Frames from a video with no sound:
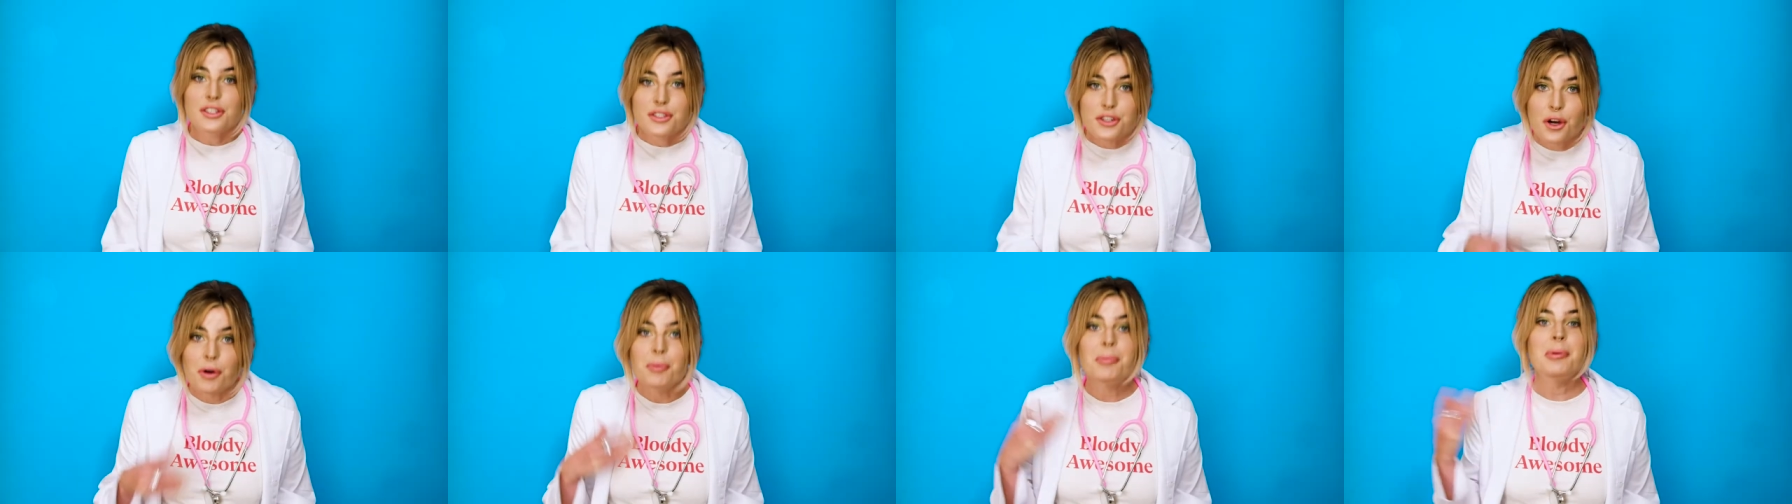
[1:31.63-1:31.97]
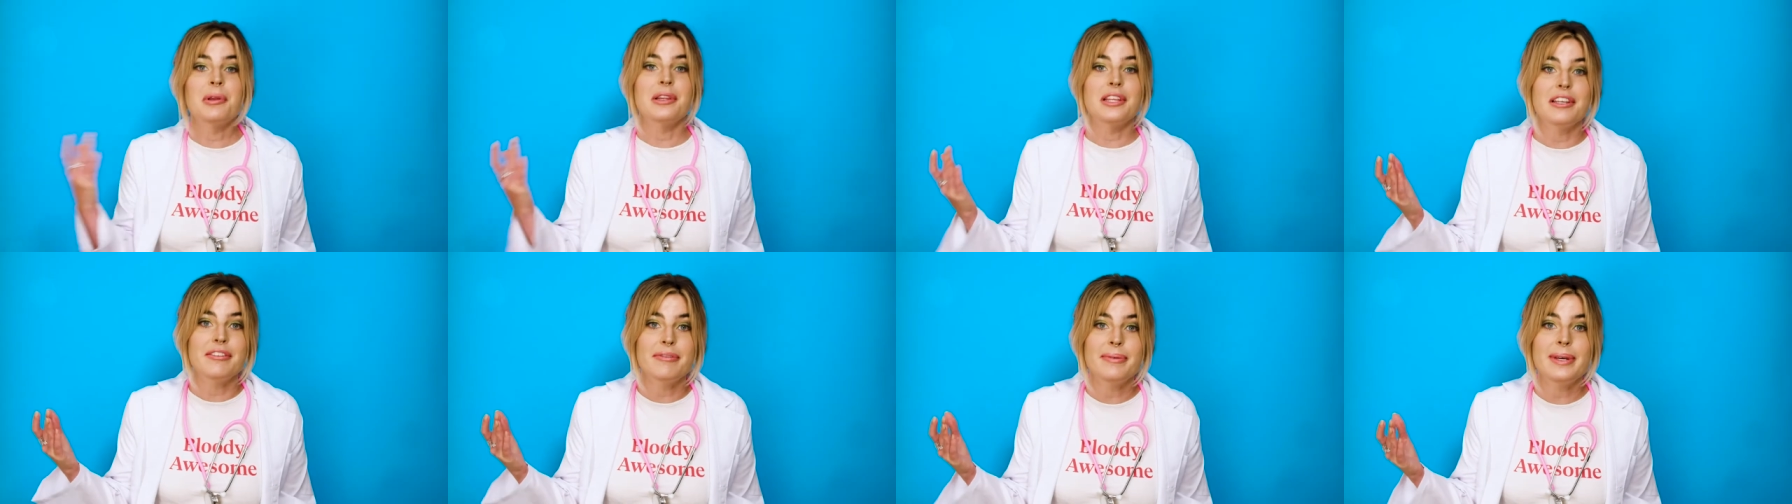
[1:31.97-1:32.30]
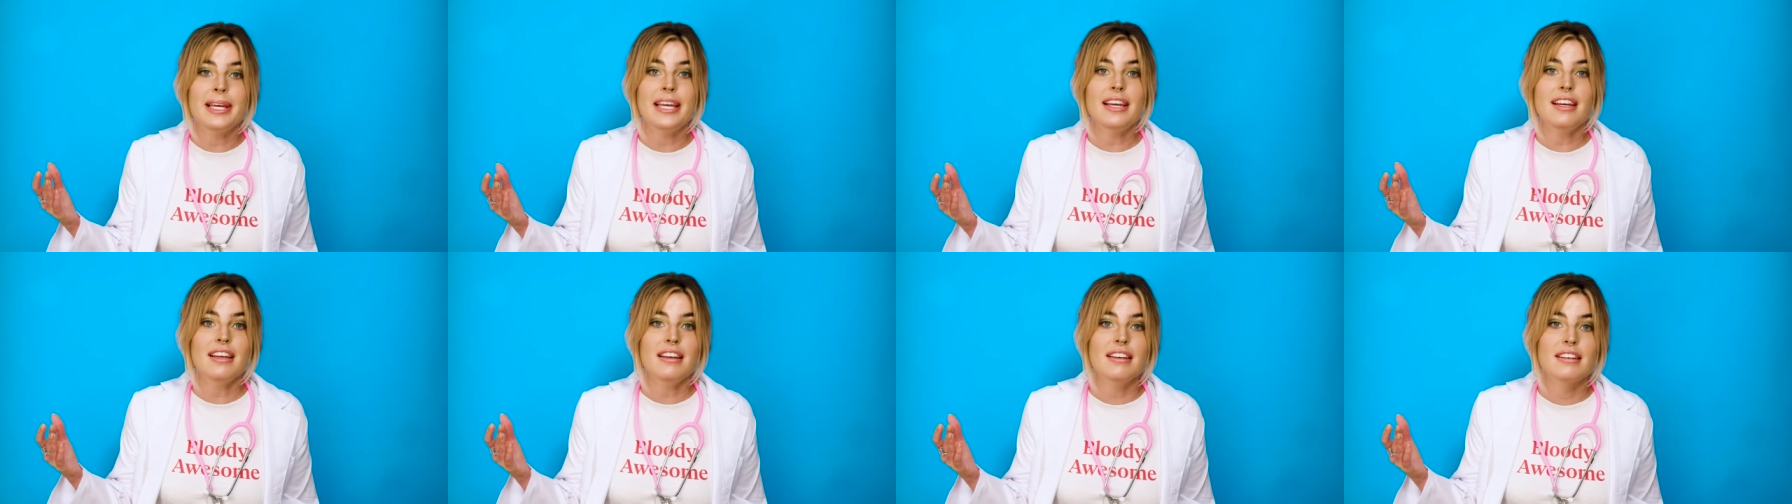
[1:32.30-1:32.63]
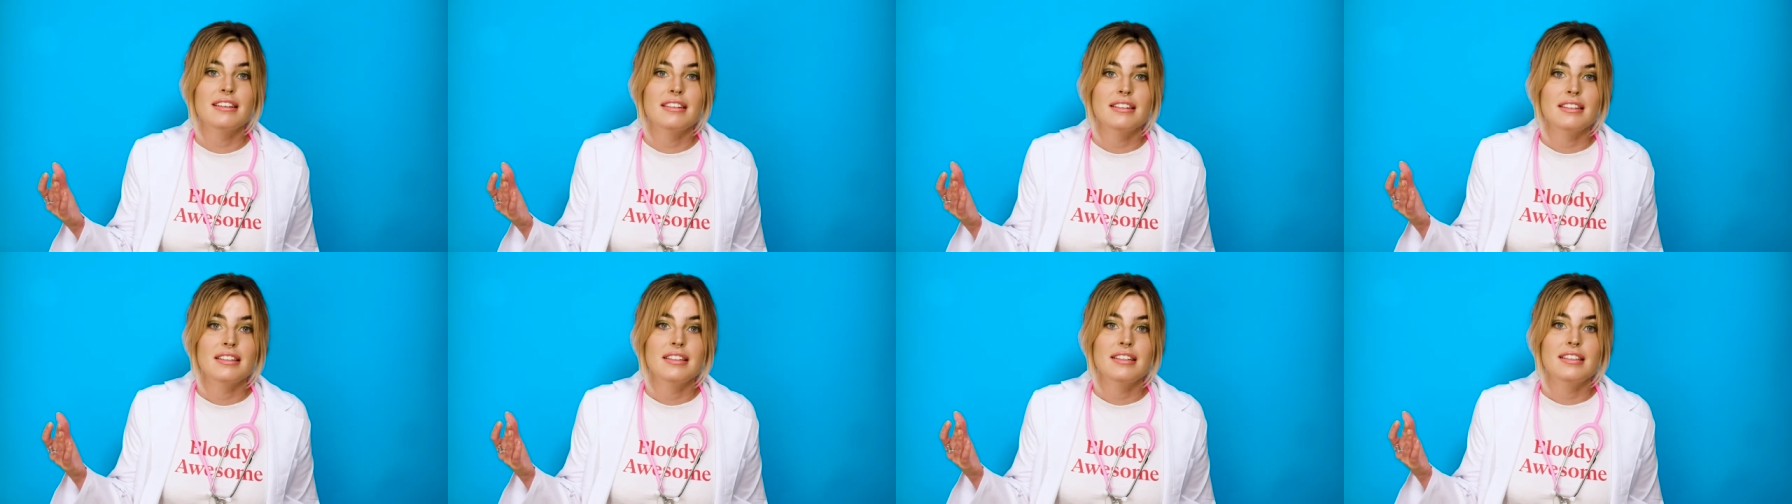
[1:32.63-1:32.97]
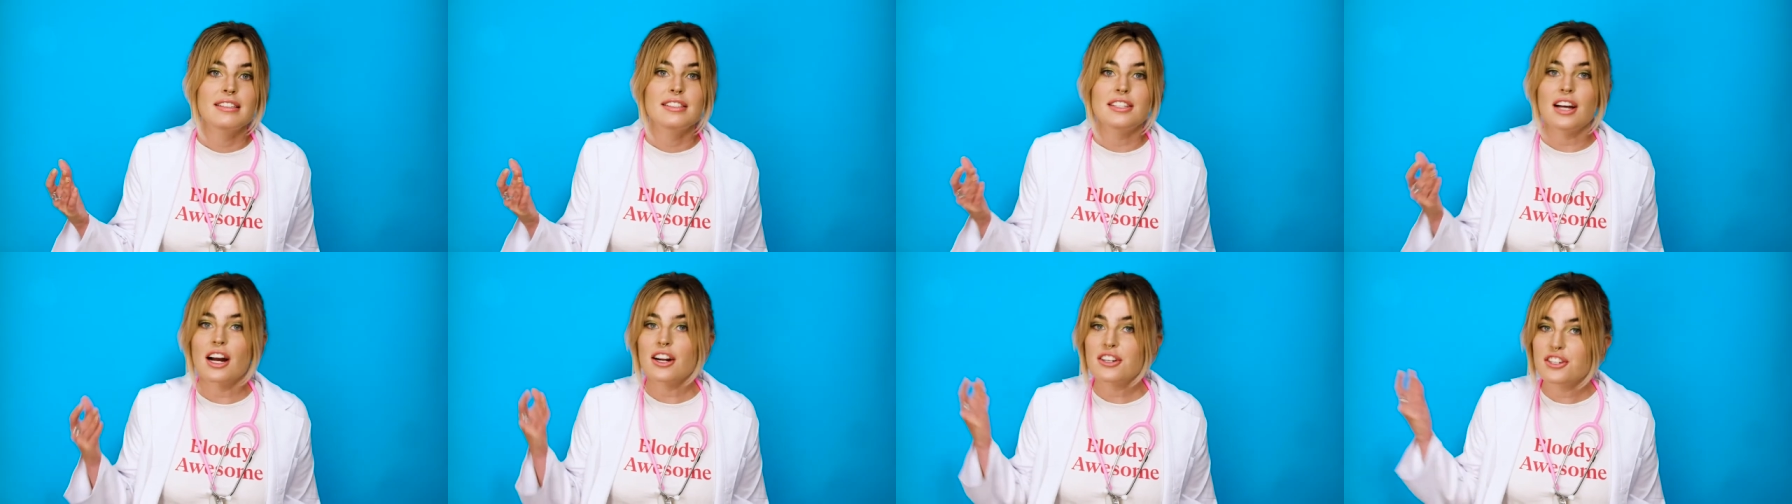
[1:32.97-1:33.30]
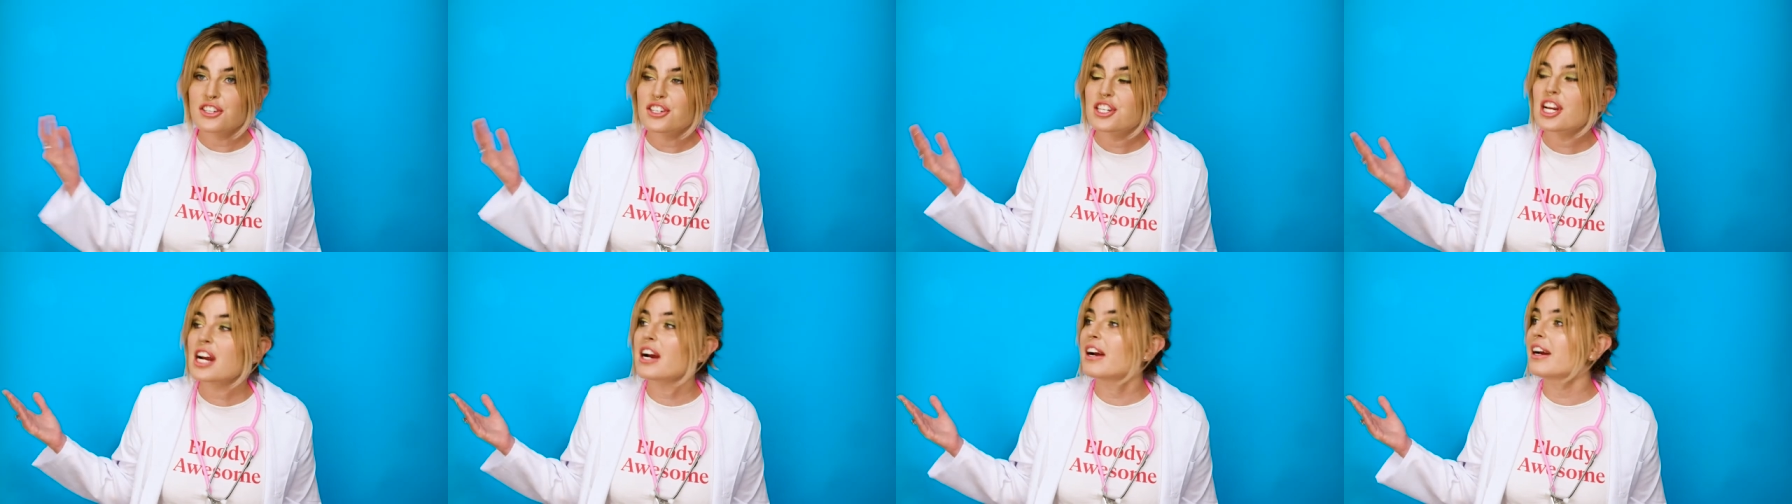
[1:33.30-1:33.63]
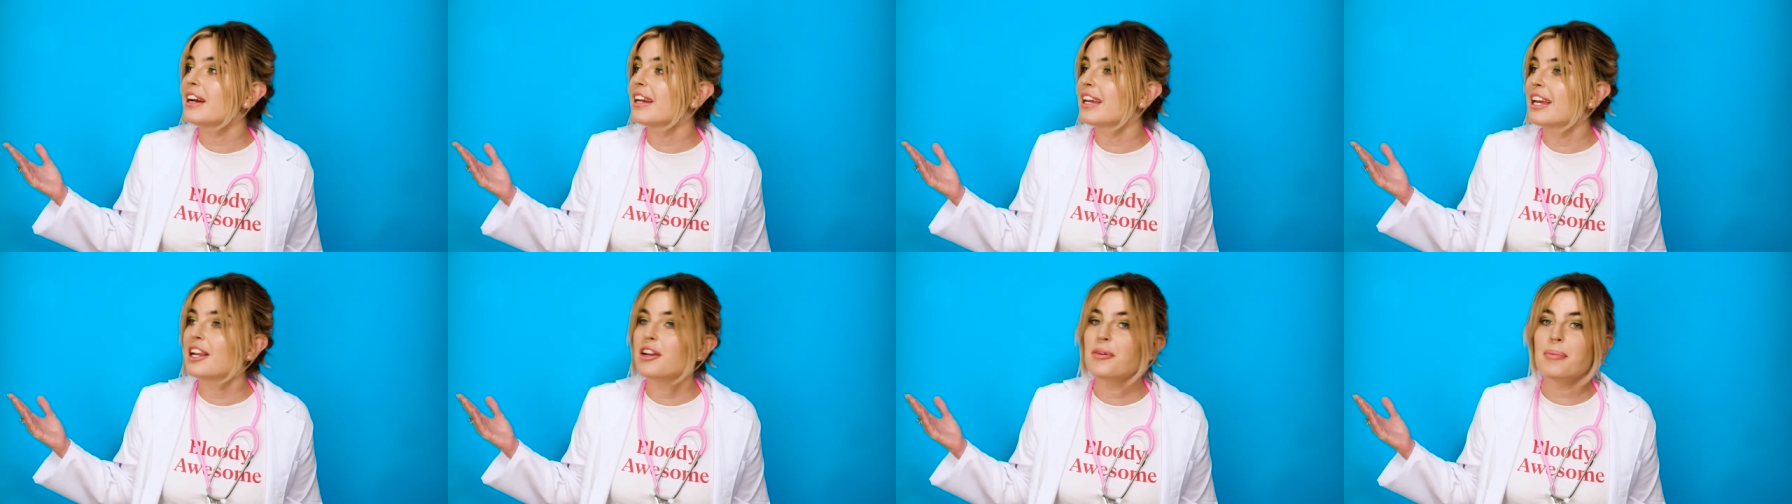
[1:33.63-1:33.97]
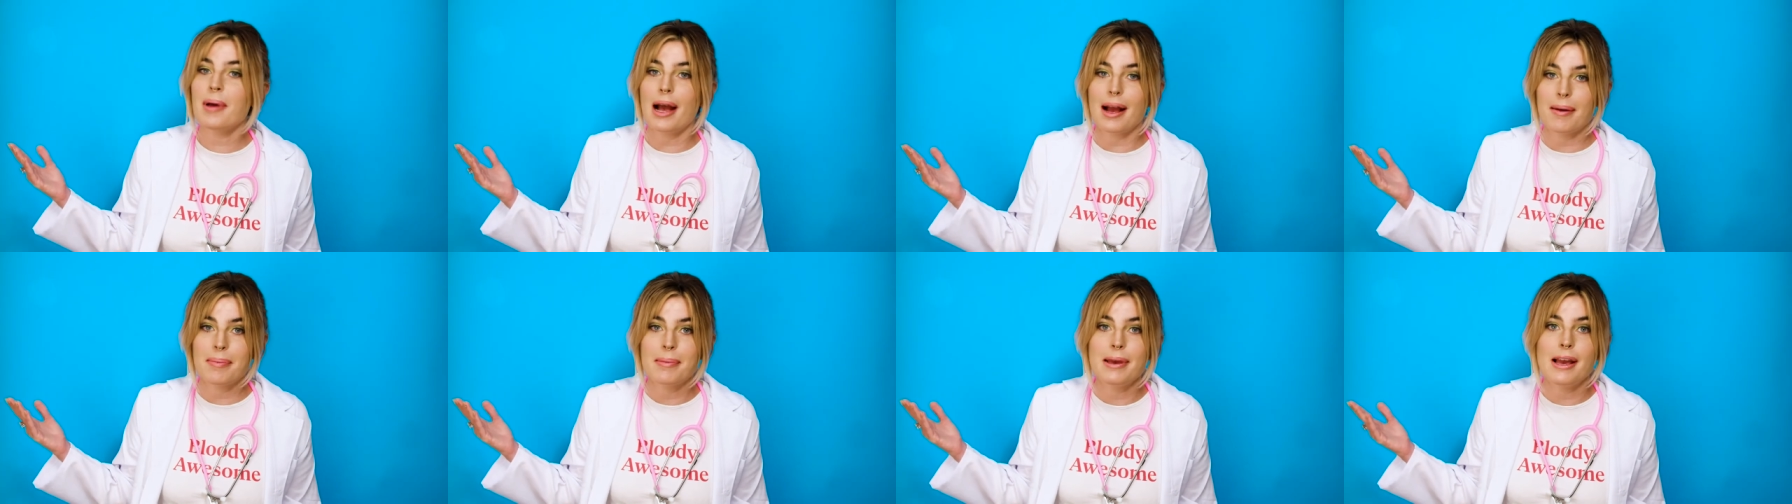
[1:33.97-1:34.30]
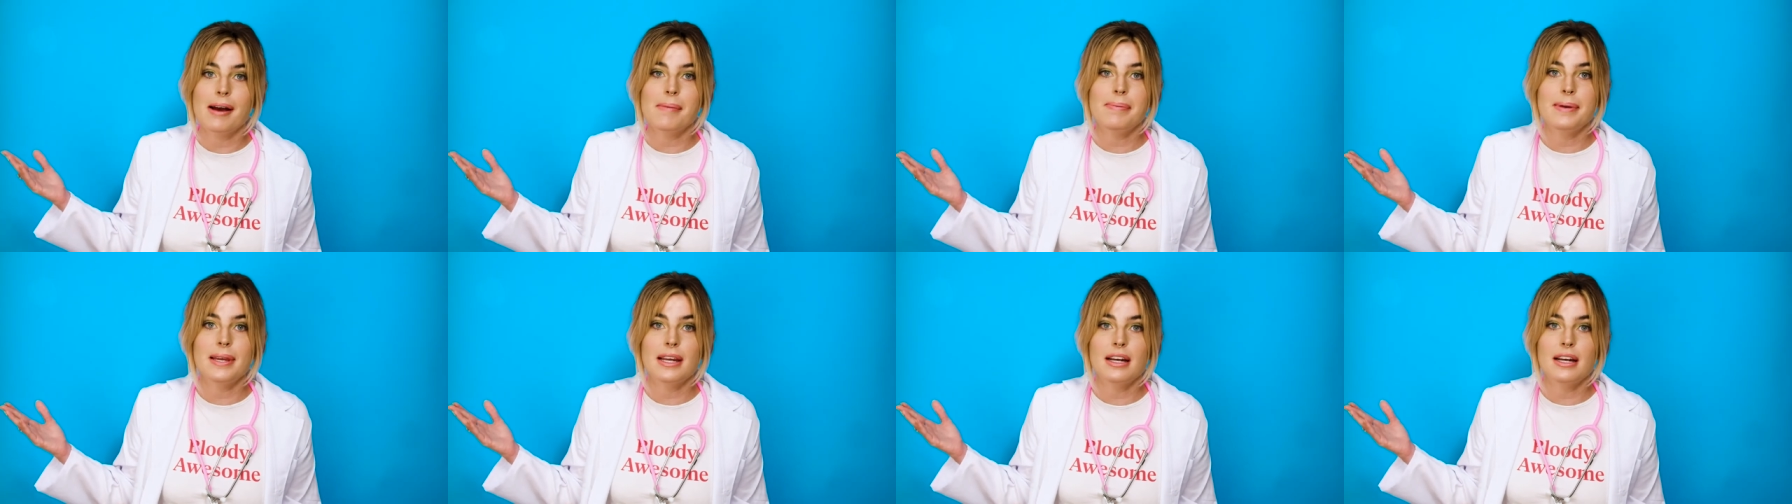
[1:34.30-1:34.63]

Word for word: Don't believe me? Dr. Sherry, can you back me up